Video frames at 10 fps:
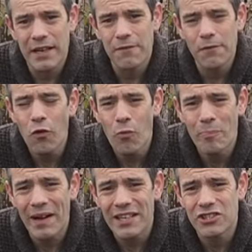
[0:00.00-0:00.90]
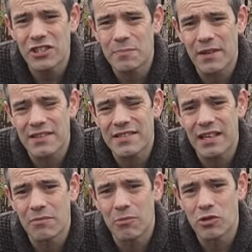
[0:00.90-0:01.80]
make four batches by the
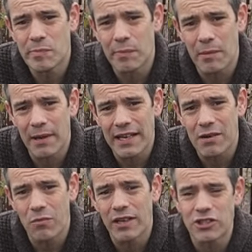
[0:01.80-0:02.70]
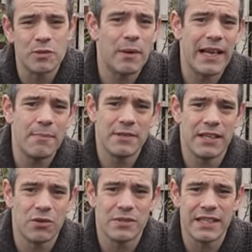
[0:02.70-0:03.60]
time most people are making one, just by
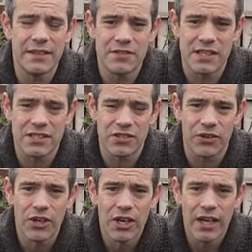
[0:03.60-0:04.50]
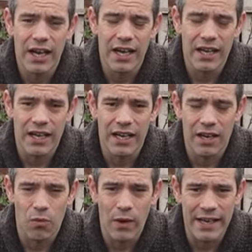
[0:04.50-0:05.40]
emptying those leaves into uh,
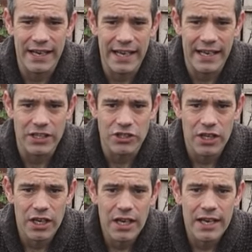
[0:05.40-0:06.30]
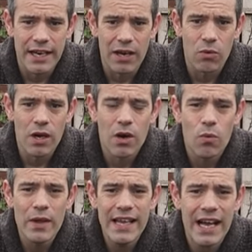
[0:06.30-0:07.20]
a wire cage. Now,
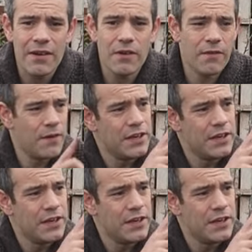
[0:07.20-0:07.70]
we have a